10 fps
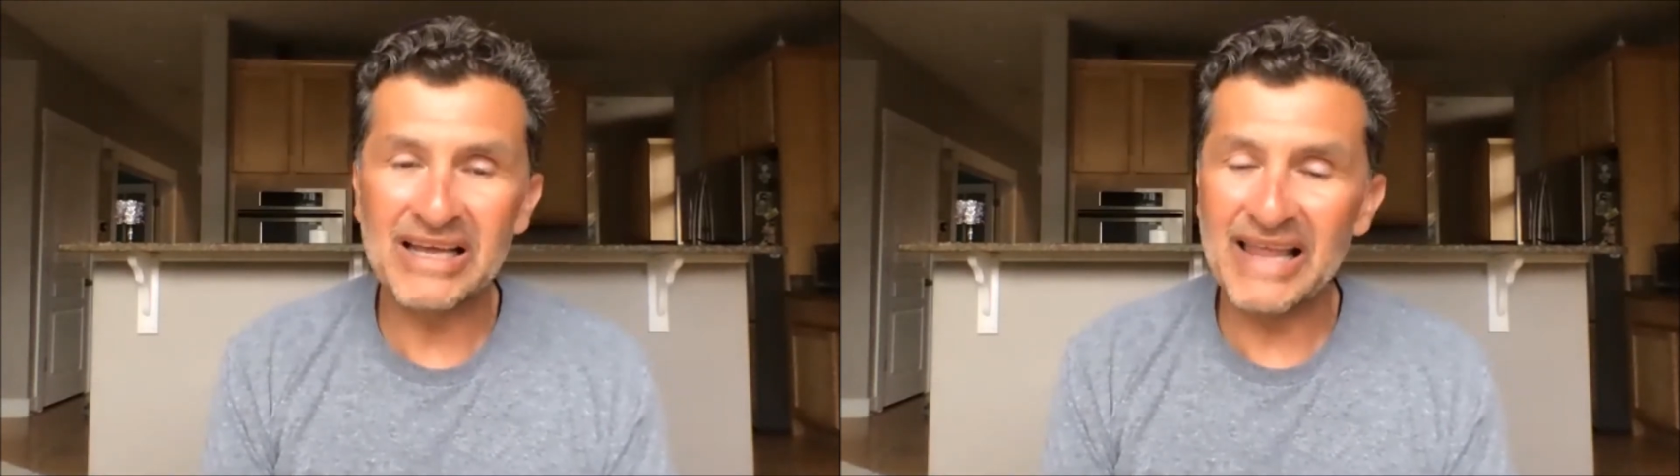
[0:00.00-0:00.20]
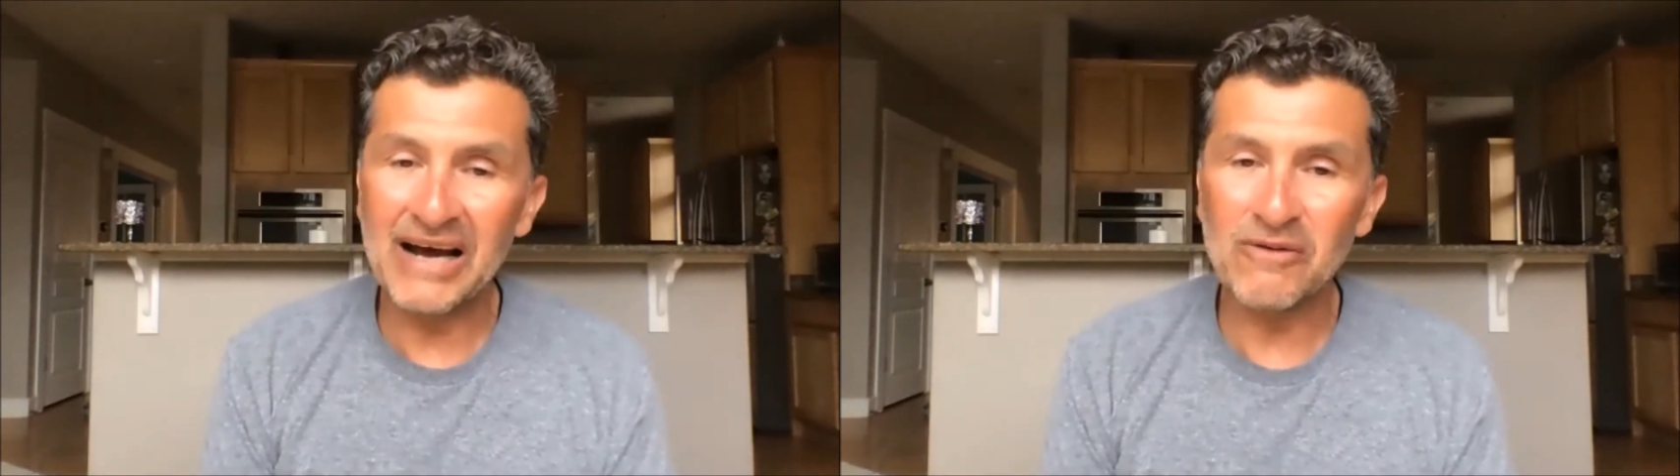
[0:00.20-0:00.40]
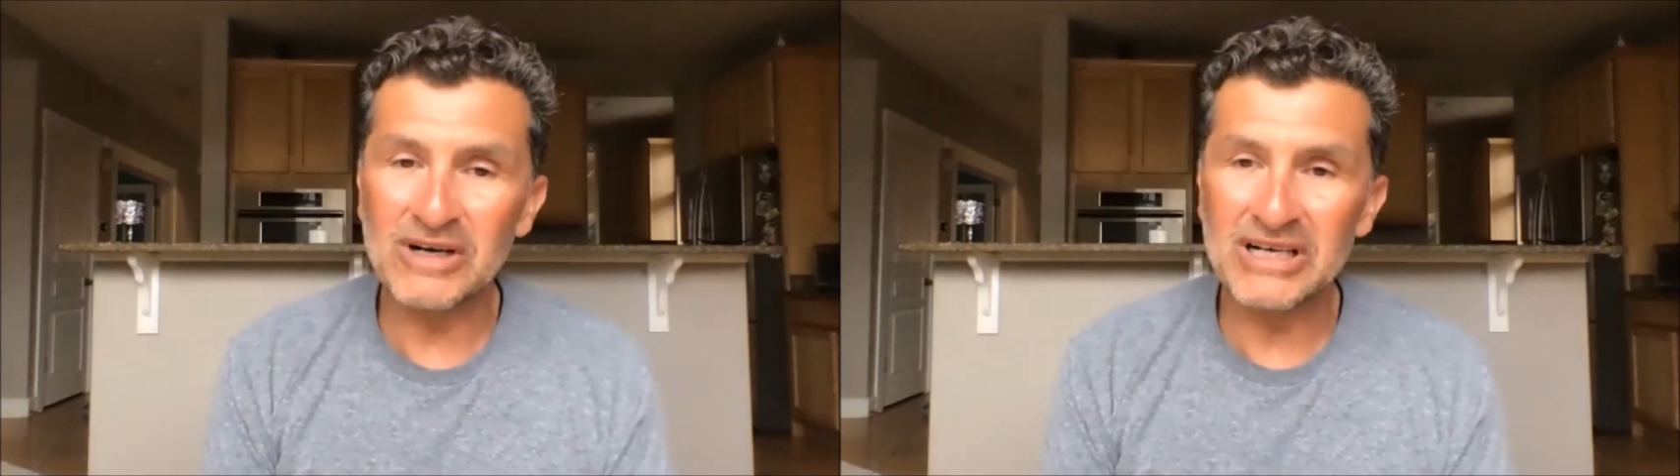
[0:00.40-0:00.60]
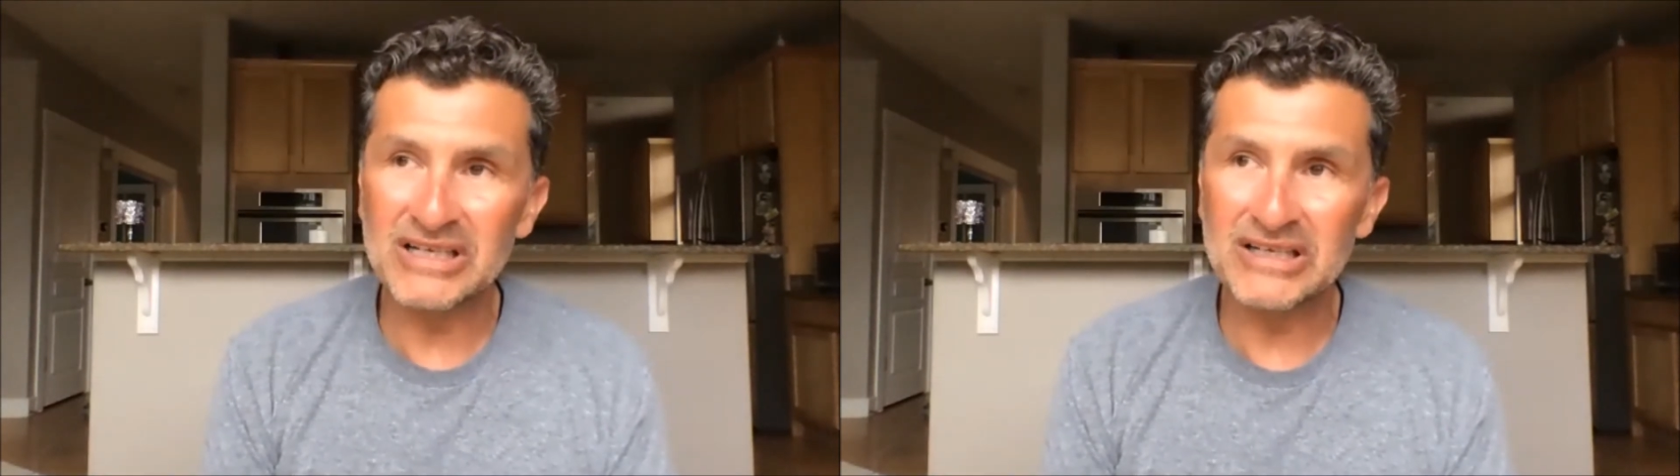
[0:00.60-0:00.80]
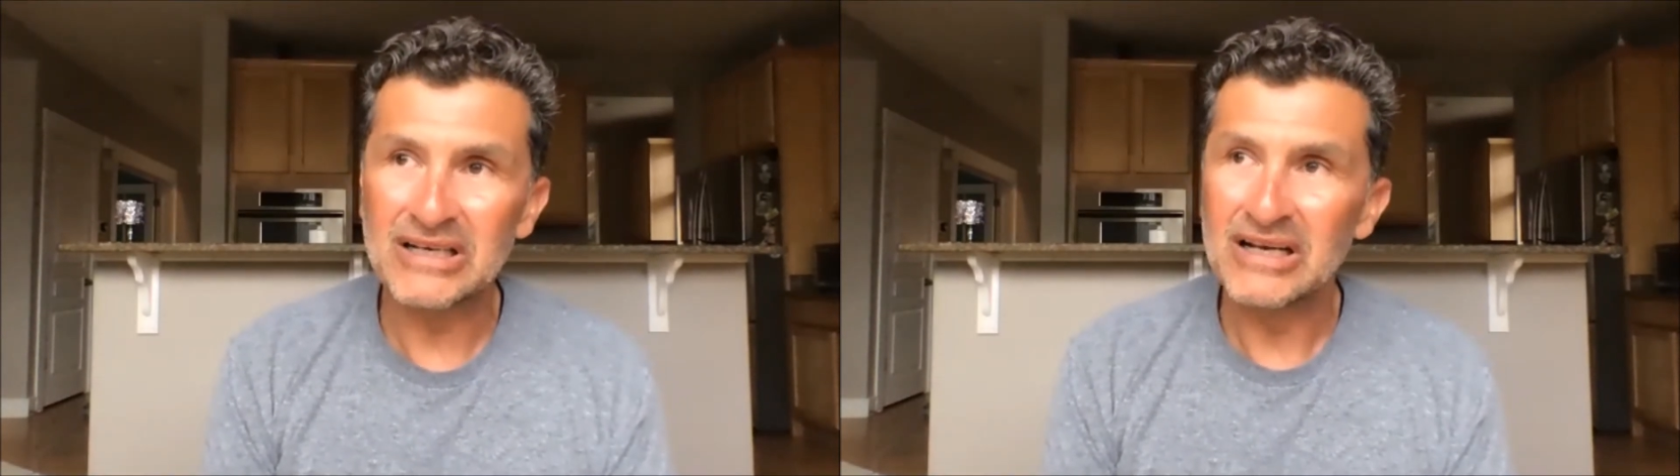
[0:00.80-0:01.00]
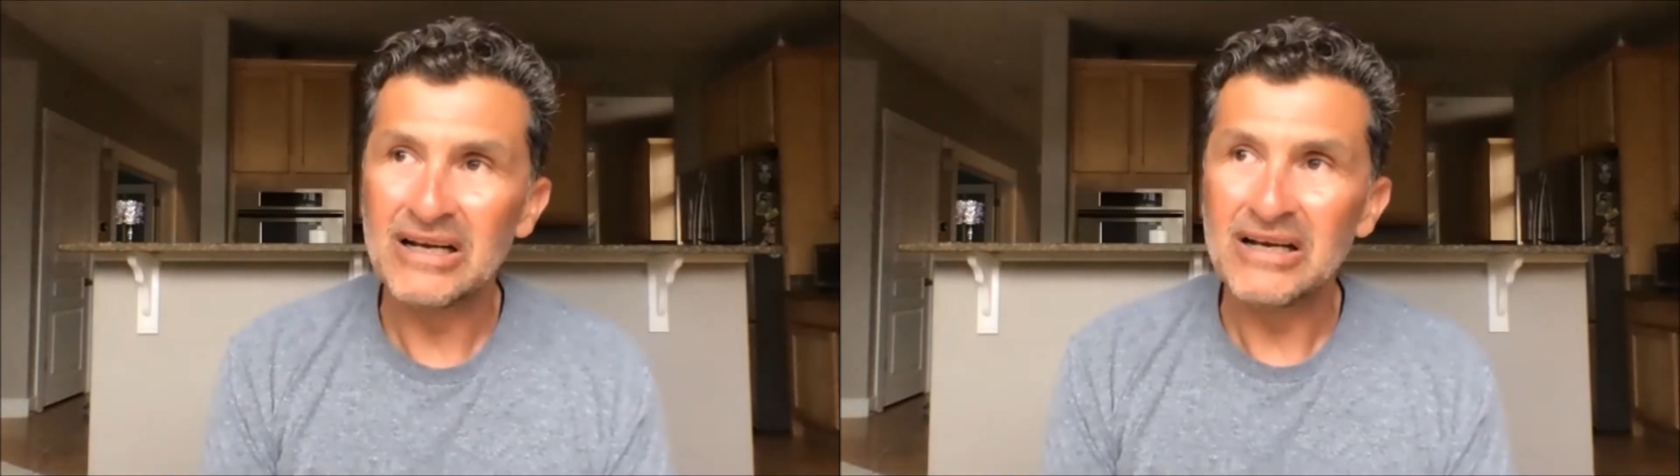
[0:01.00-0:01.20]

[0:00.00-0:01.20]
And that was